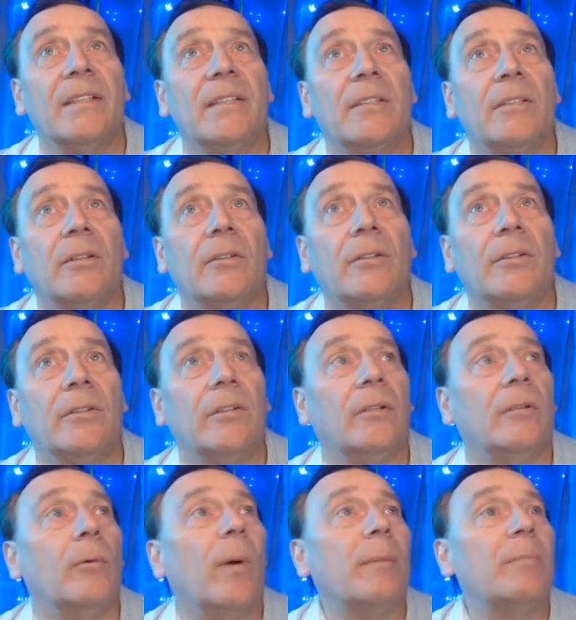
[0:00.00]
this is a good
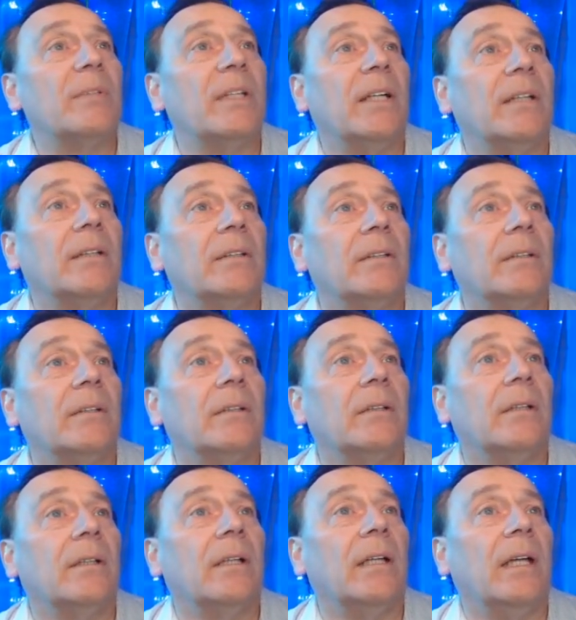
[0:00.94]
website
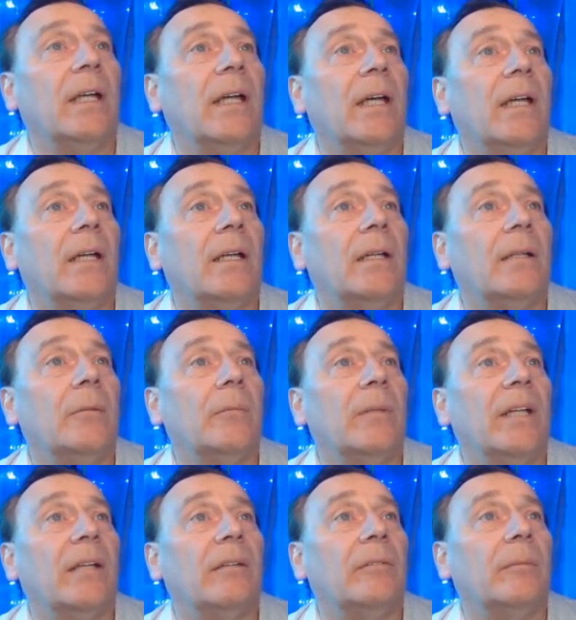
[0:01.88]
and
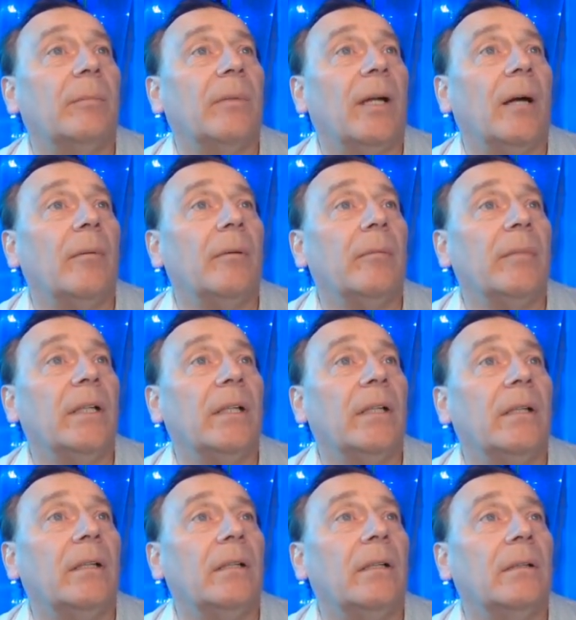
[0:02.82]
we have a problem
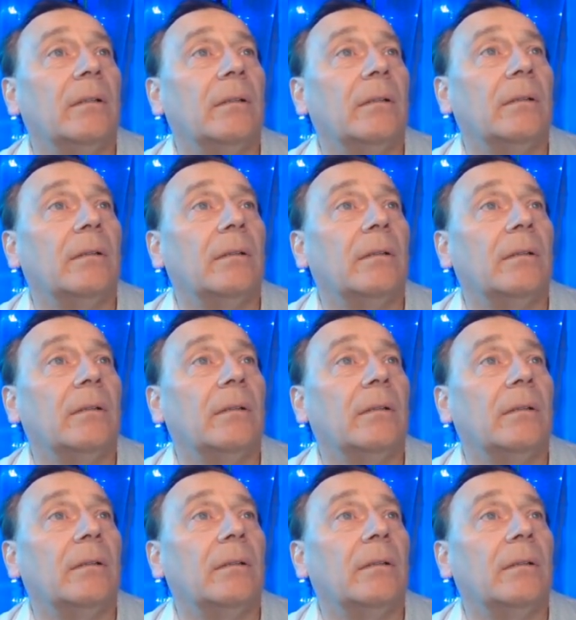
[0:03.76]
here